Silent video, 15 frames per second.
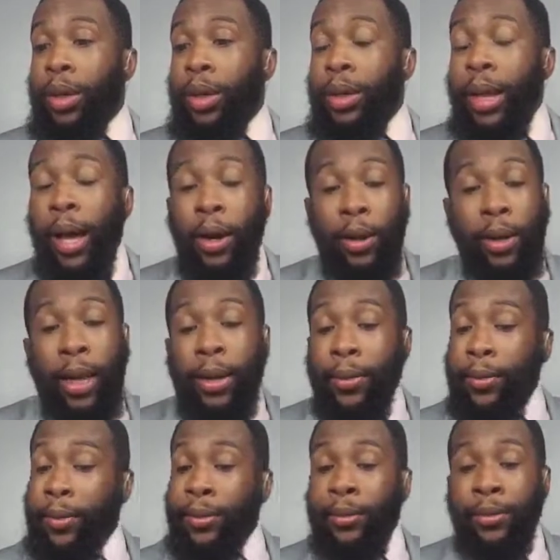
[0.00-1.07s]
now,
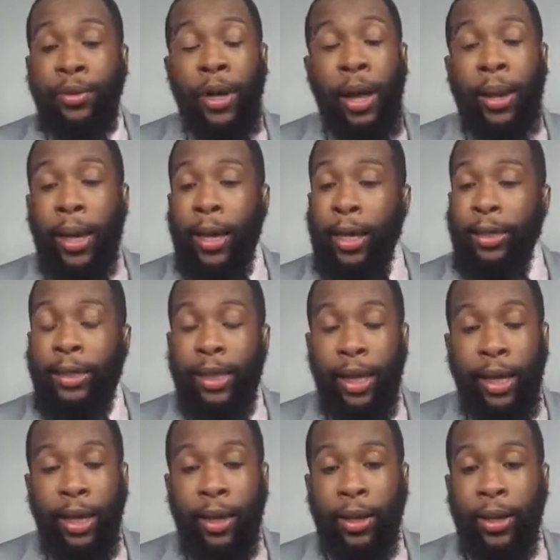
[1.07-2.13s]
like I
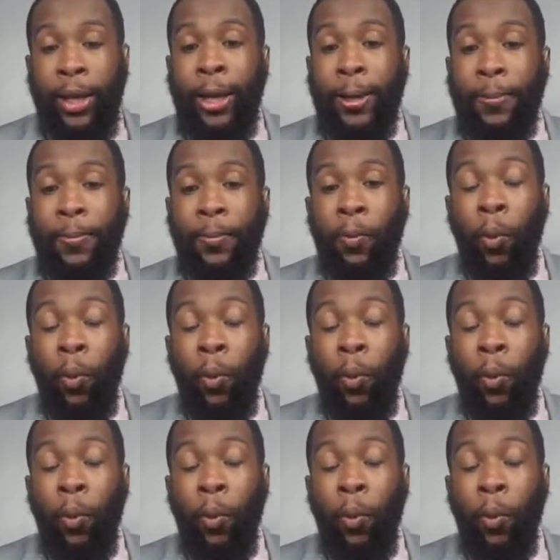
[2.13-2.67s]
said, like,